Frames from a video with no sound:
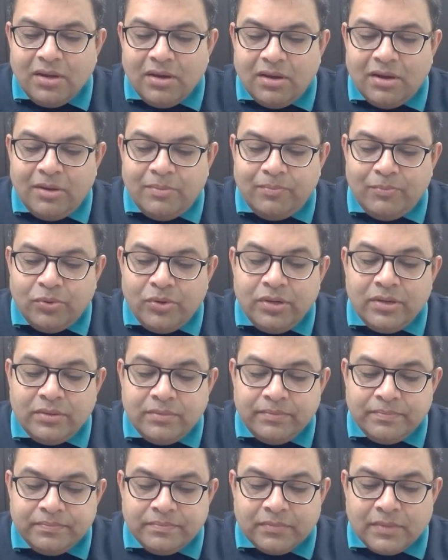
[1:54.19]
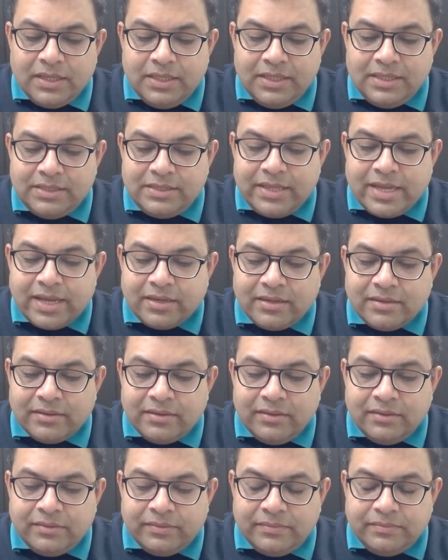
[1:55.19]
Punna is that
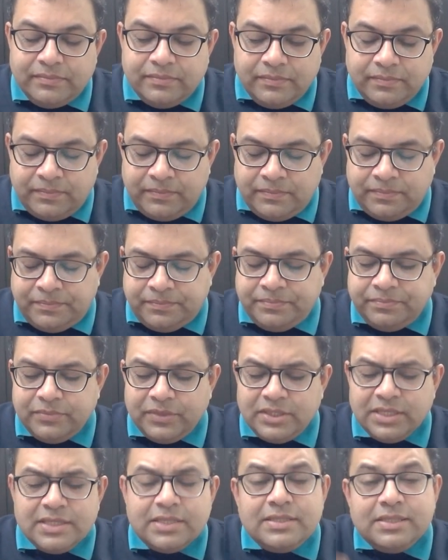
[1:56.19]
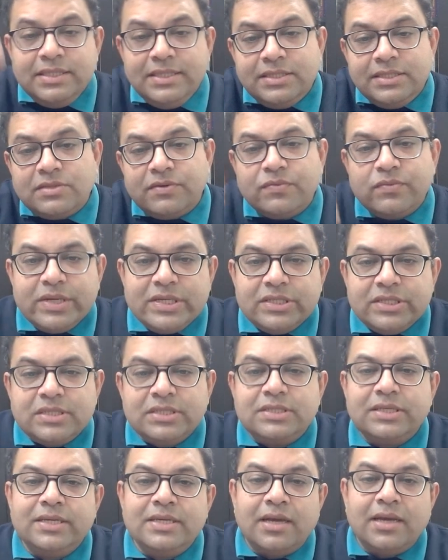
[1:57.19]
there's a series of
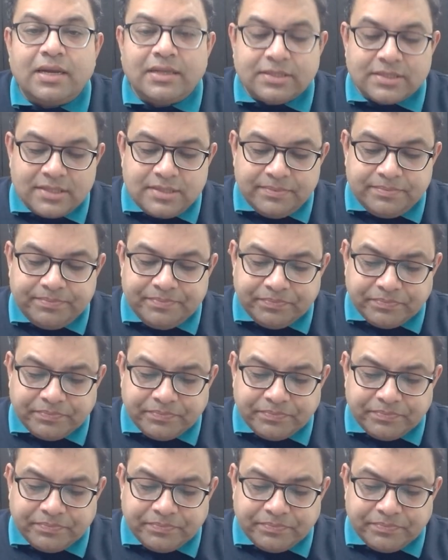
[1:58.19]
questions that he asks,